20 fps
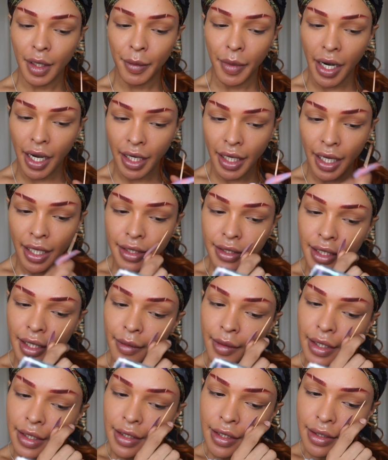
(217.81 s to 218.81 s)
Podcast
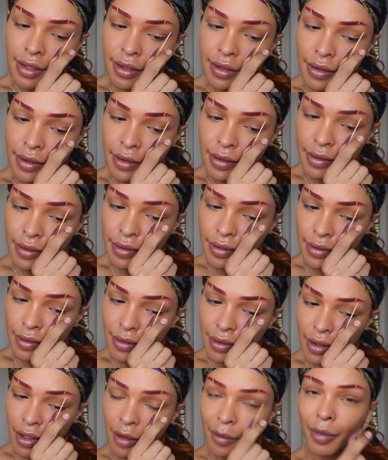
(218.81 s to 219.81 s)
coming soon,
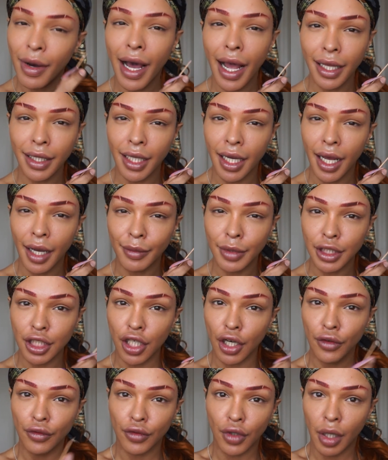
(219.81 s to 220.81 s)
or a pilot
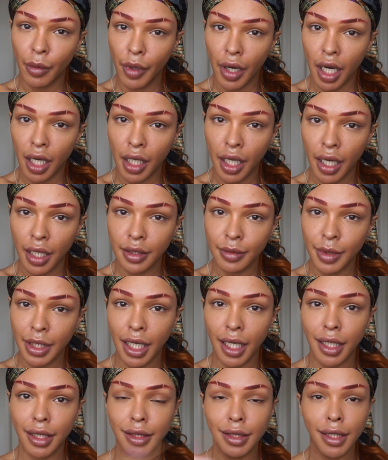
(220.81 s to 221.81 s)
episode for a podcast,
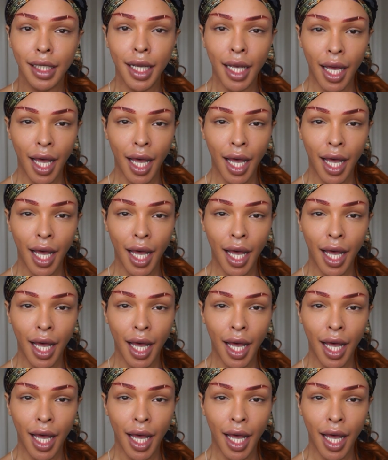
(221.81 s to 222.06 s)
because